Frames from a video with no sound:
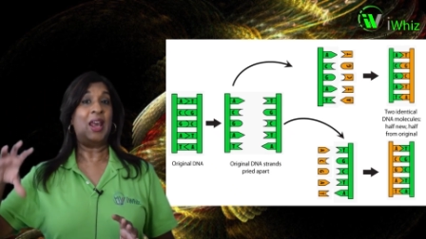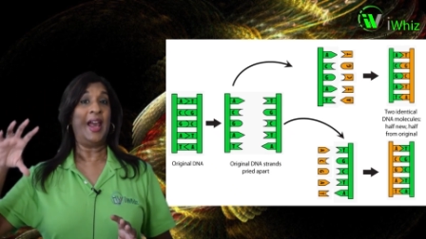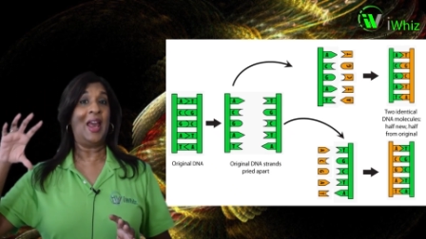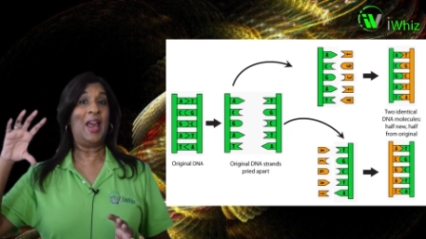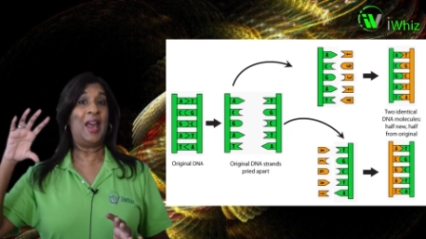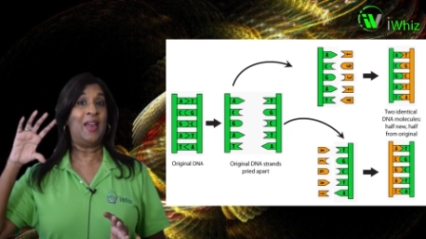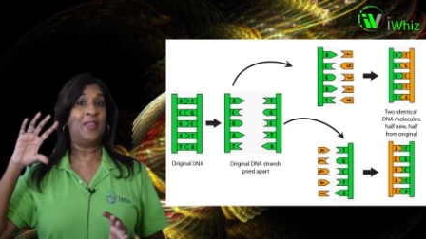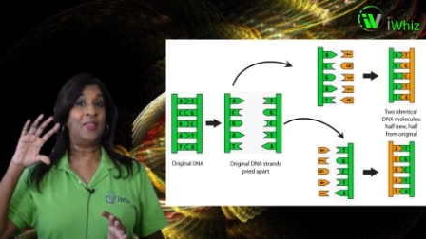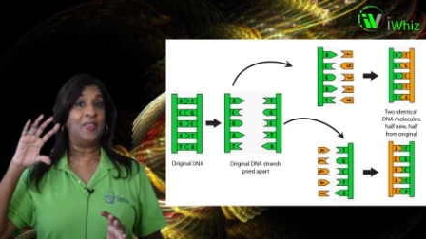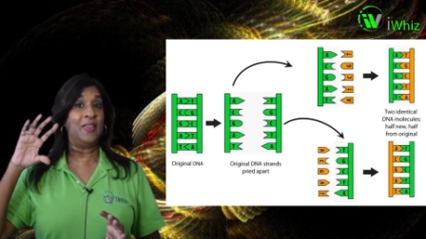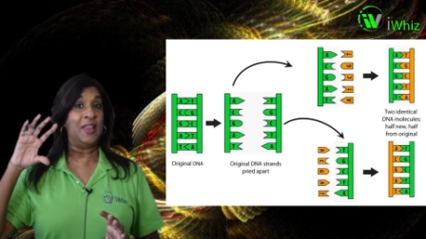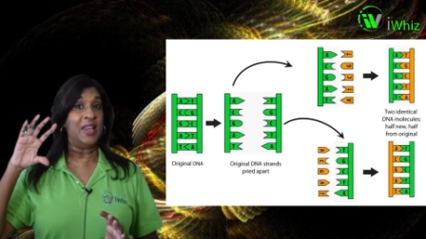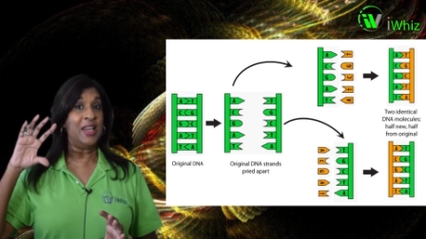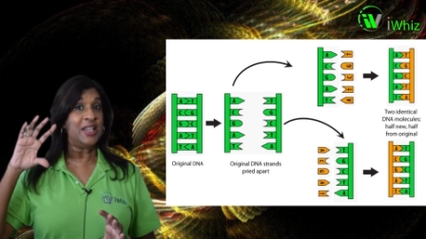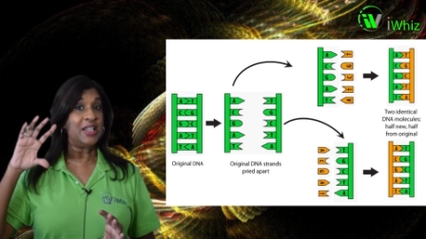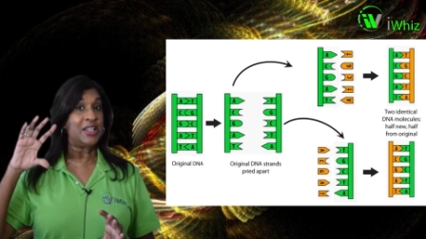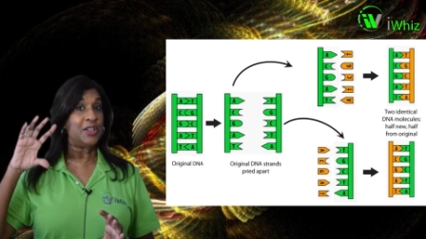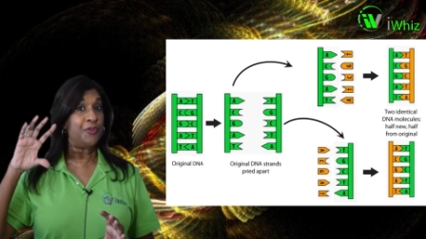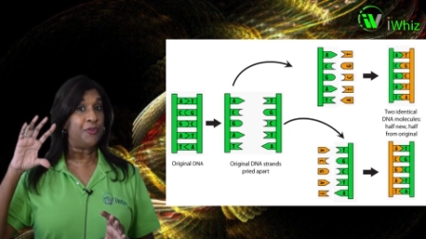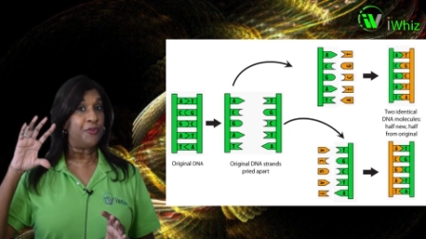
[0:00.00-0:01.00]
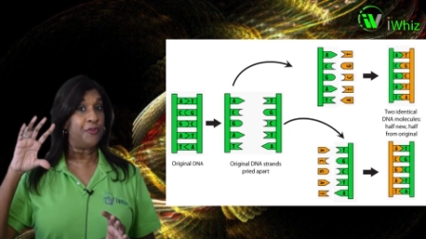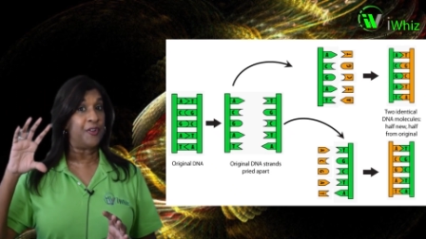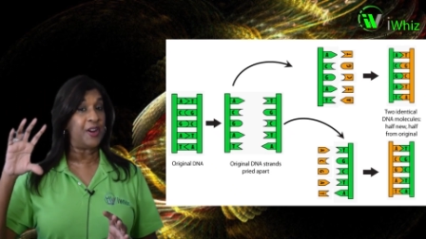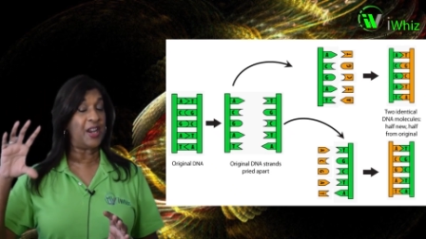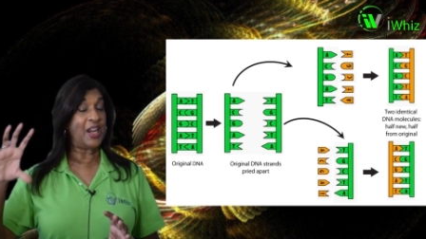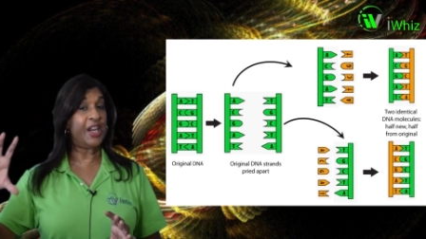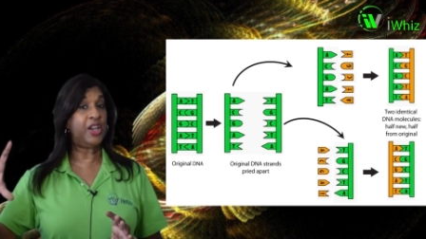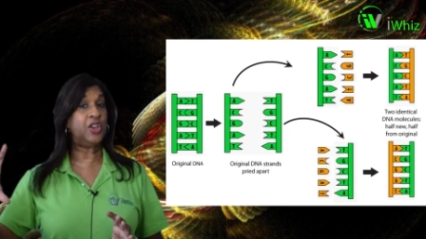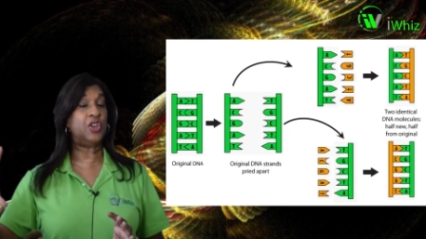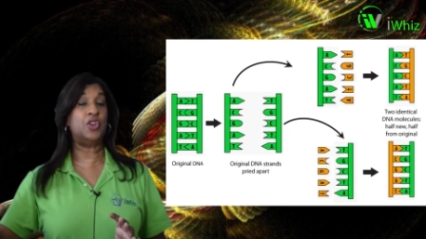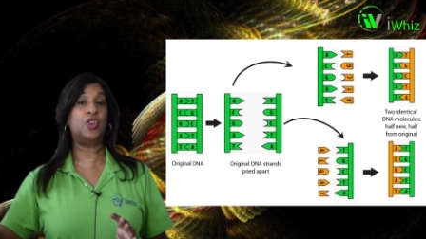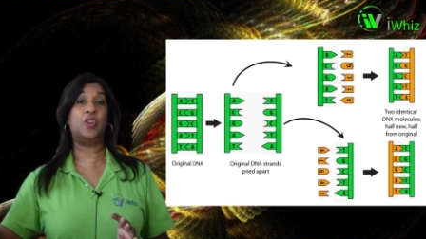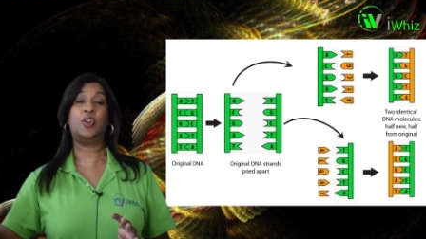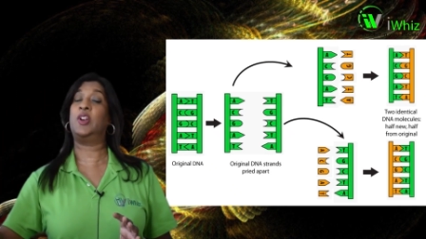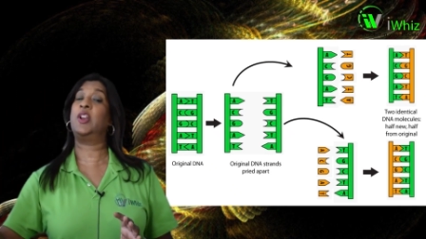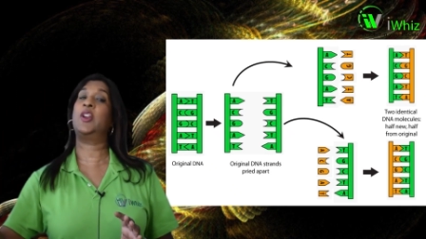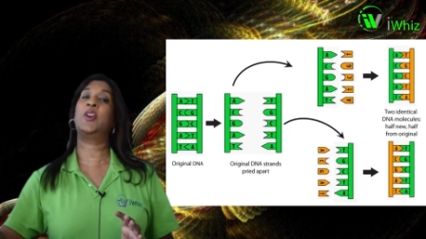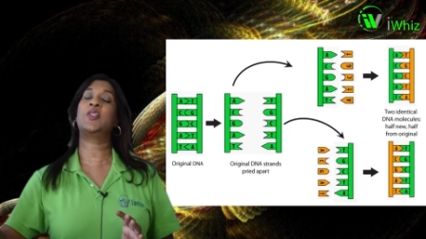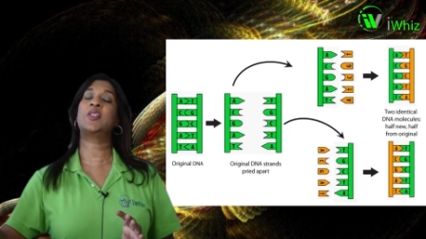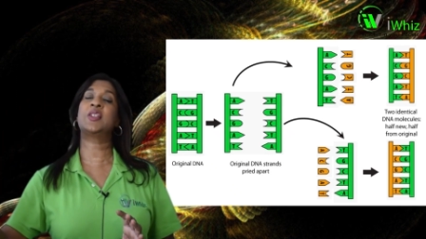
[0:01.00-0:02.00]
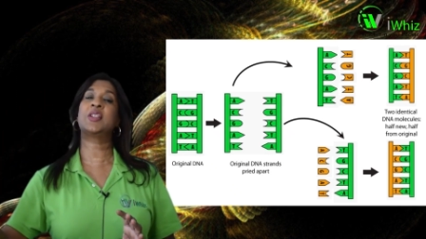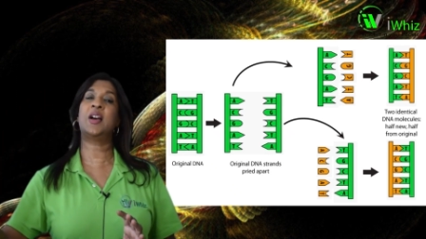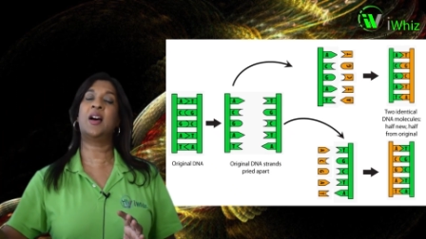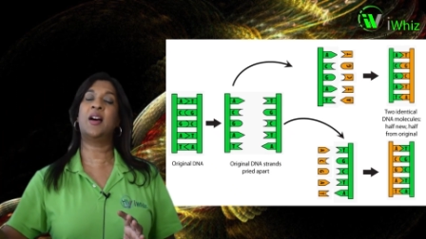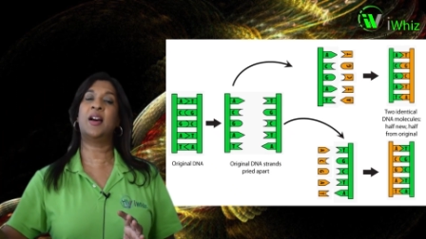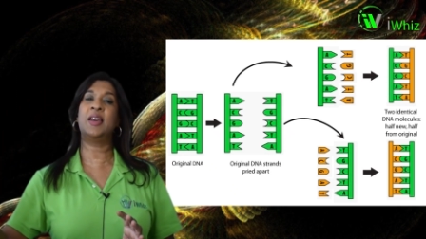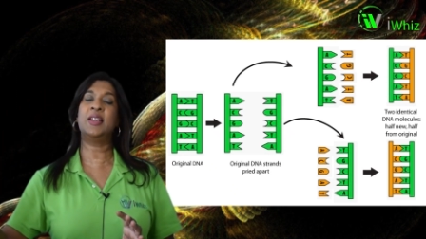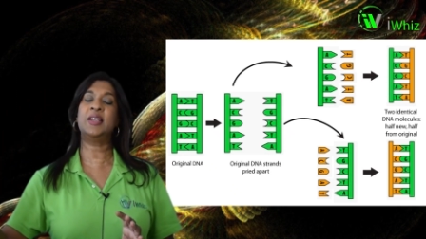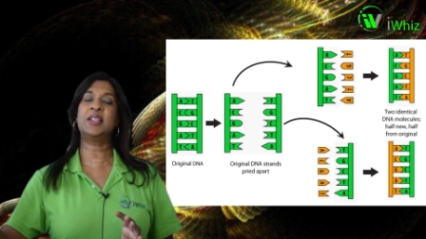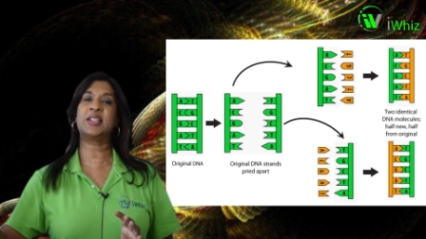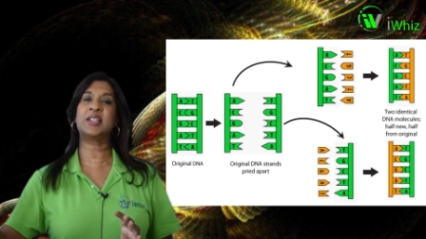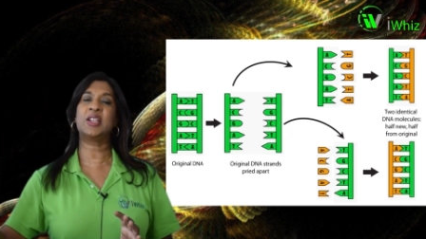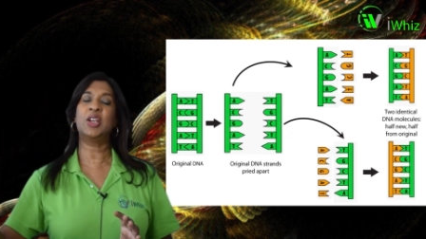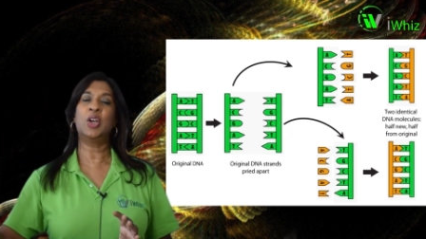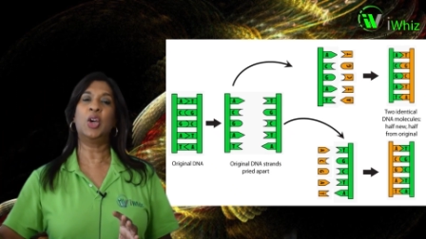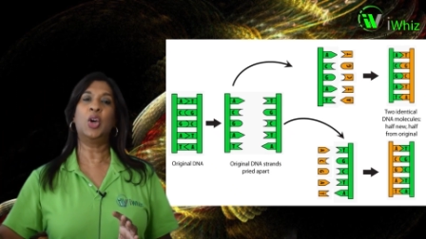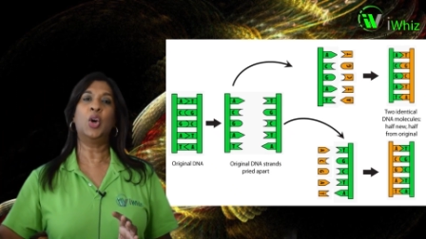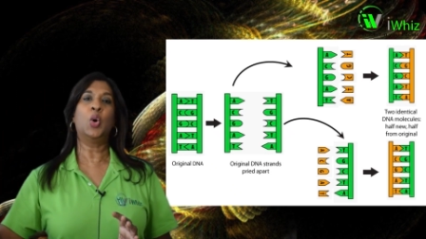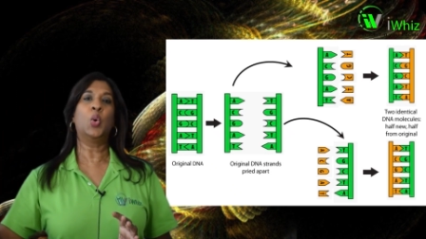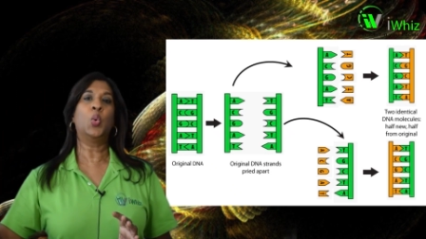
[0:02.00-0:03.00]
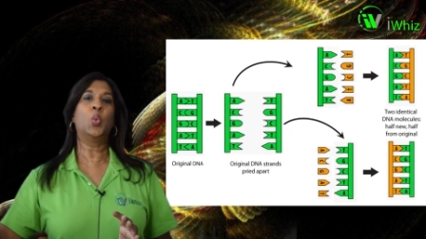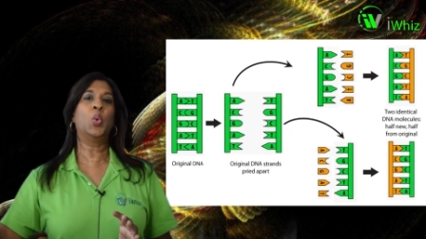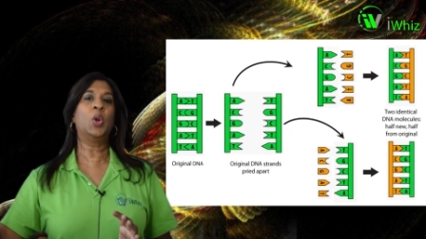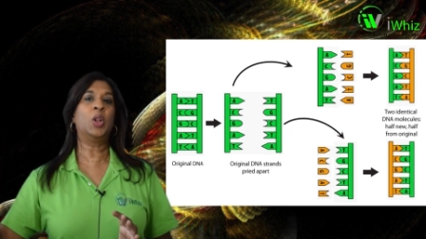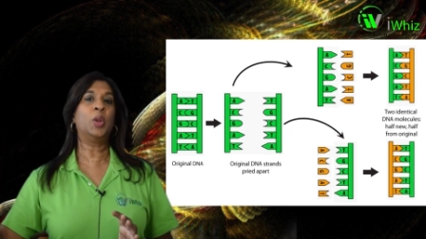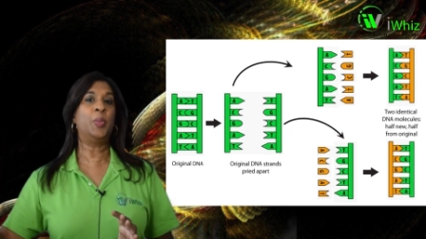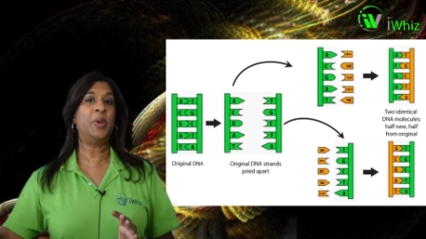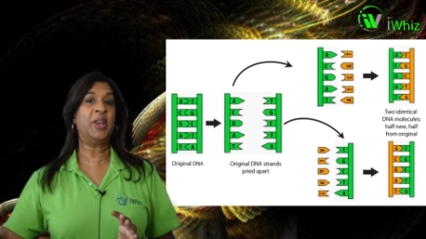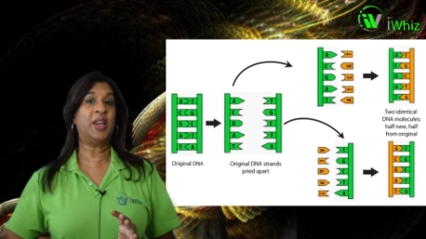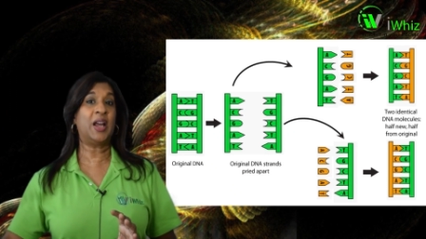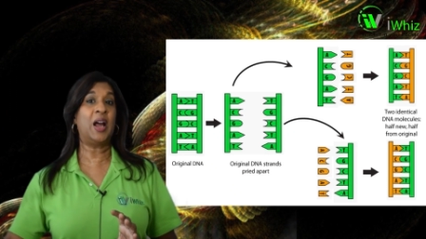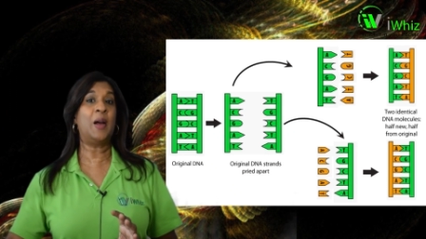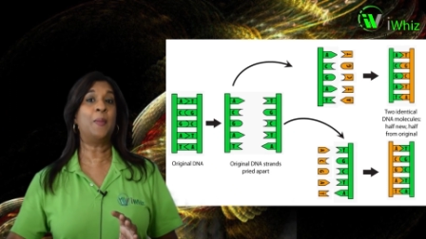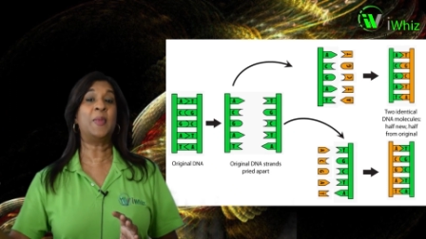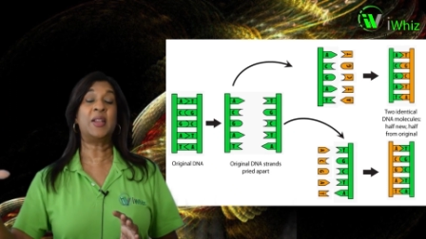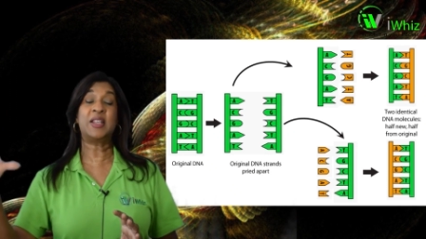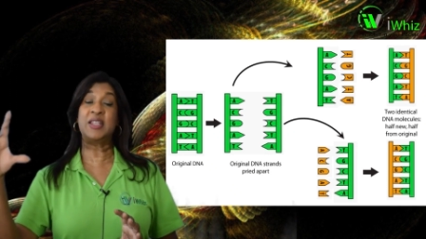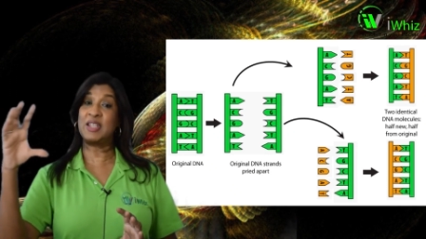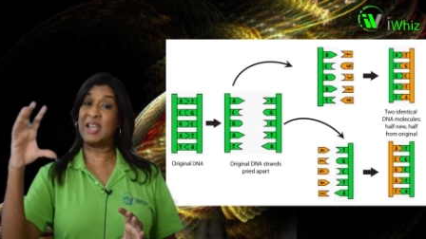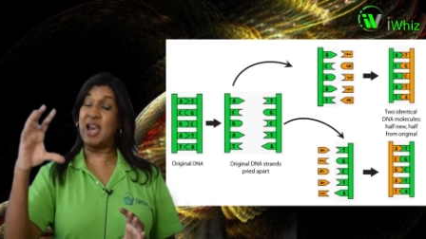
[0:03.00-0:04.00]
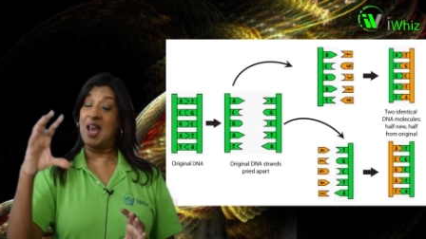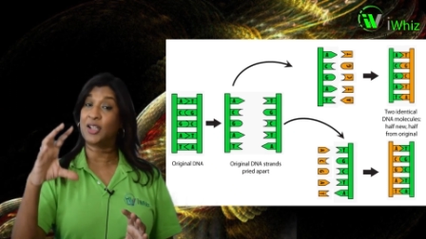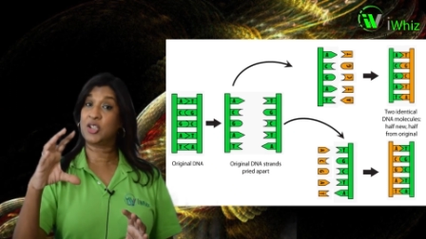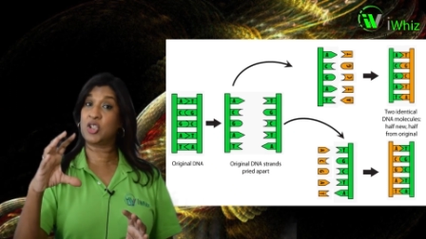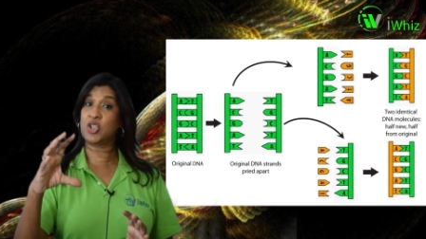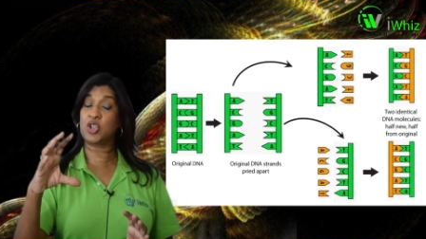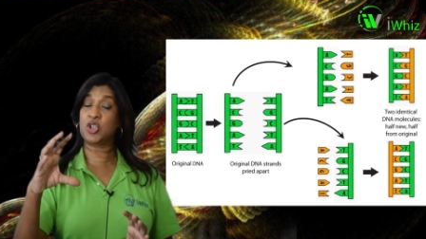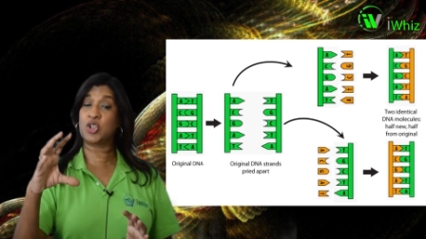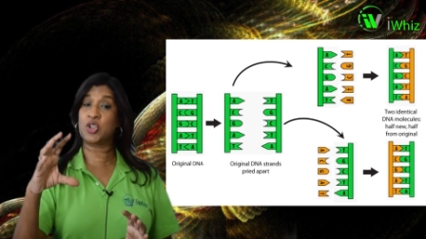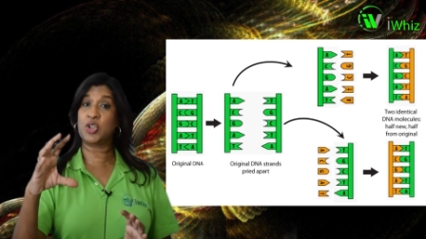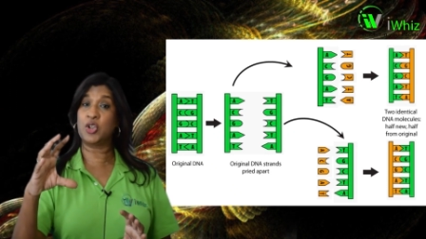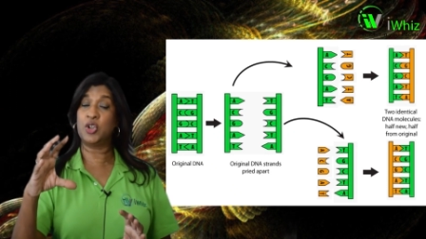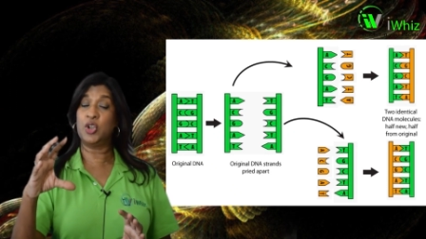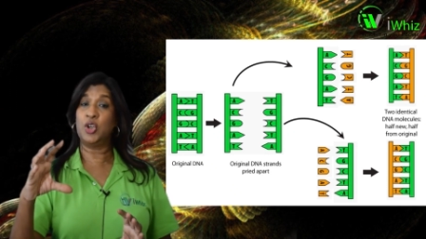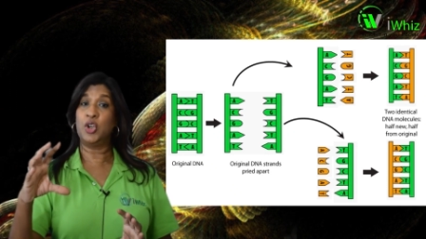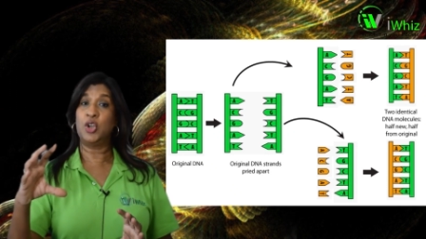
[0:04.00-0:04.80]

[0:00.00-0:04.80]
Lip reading: And these free nucleotides will become attached